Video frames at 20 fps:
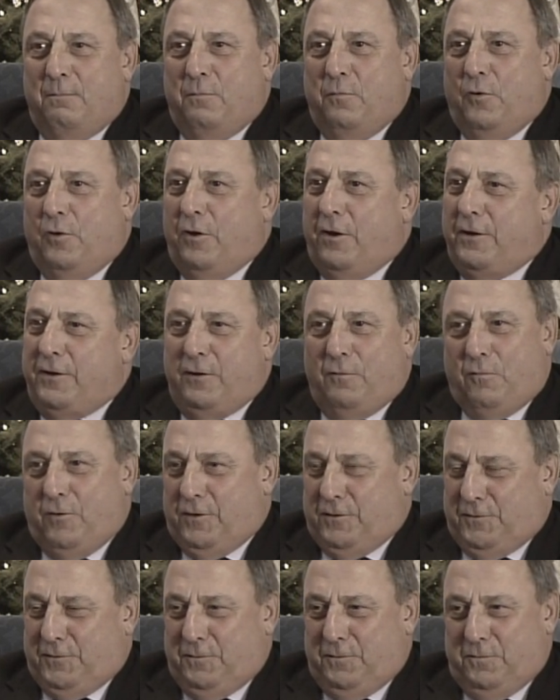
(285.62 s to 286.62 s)
put on your
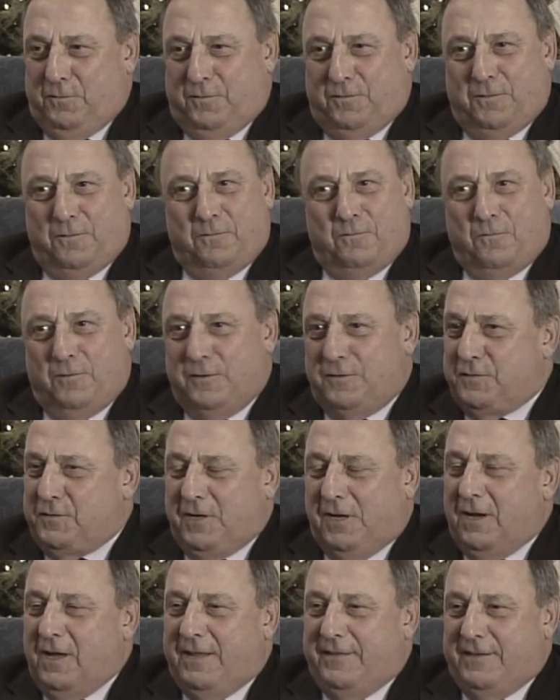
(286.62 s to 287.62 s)
work shoes, we're
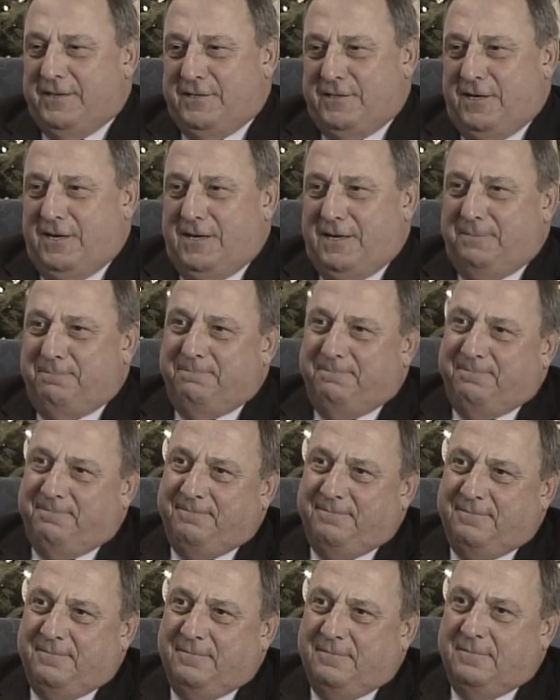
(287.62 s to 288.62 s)
still on the job.
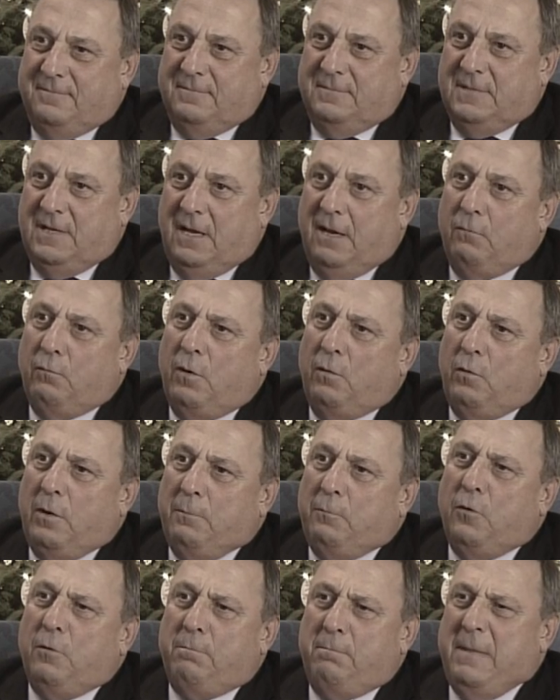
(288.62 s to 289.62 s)
And when we
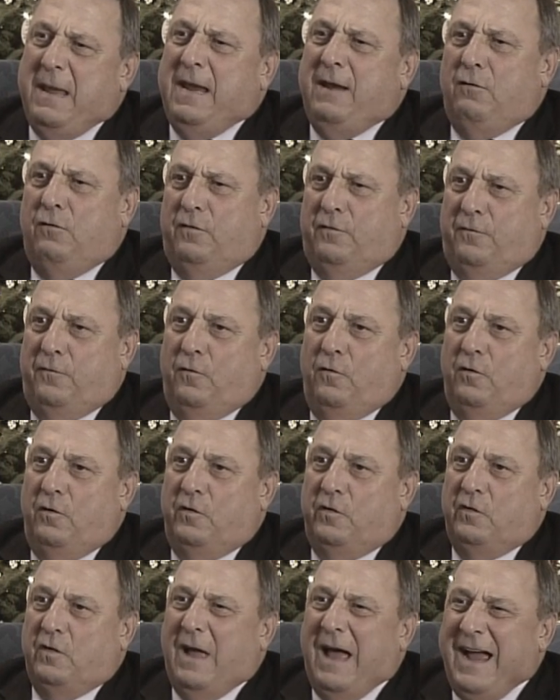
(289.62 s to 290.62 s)
put Mainers
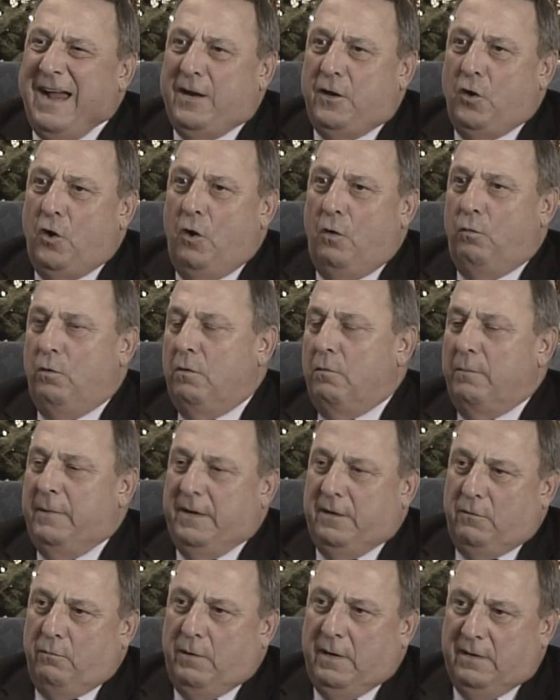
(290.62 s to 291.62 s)
first, I know we'll
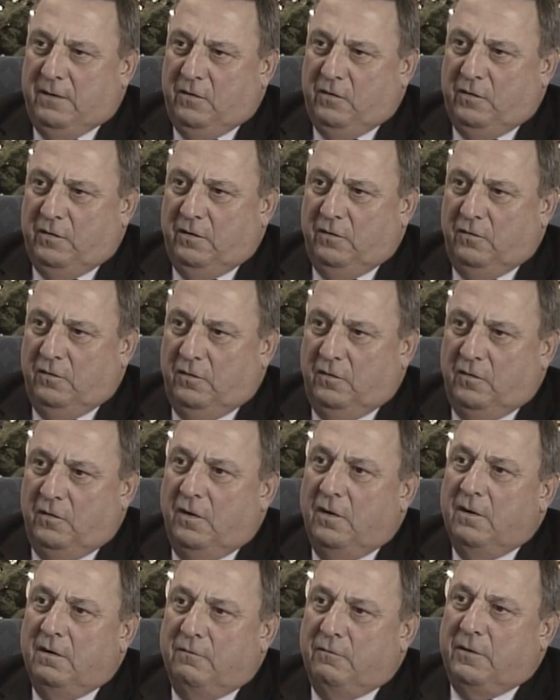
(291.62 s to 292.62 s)
make the right decisions
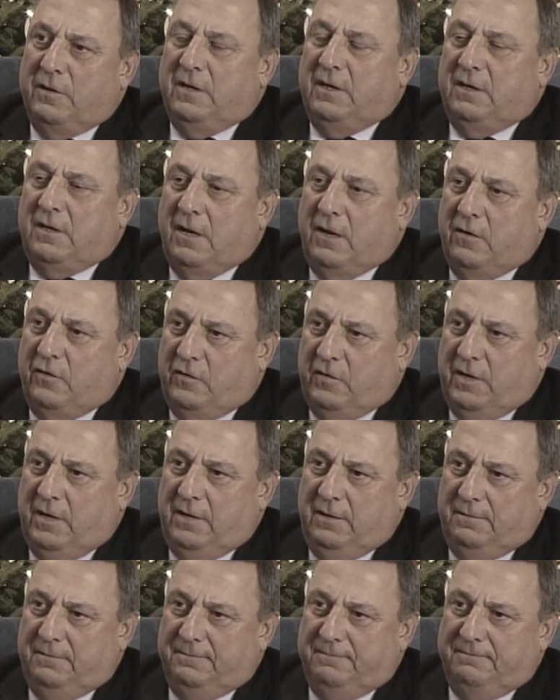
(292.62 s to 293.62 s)
for the entire state.